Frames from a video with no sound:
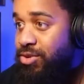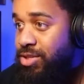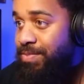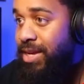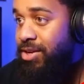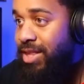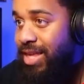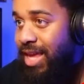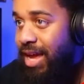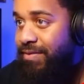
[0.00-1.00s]
spear that
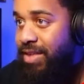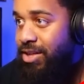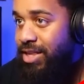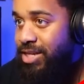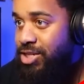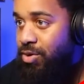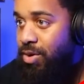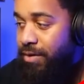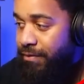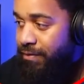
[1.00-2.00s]
they have there that they show
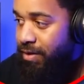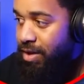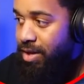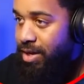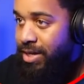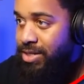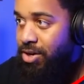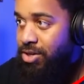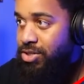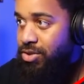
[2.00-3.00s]
off is
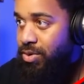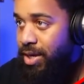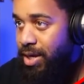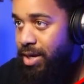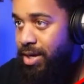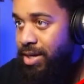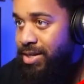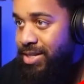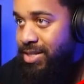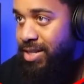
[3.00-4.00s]
also a
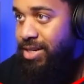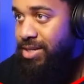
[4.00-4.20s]
decent,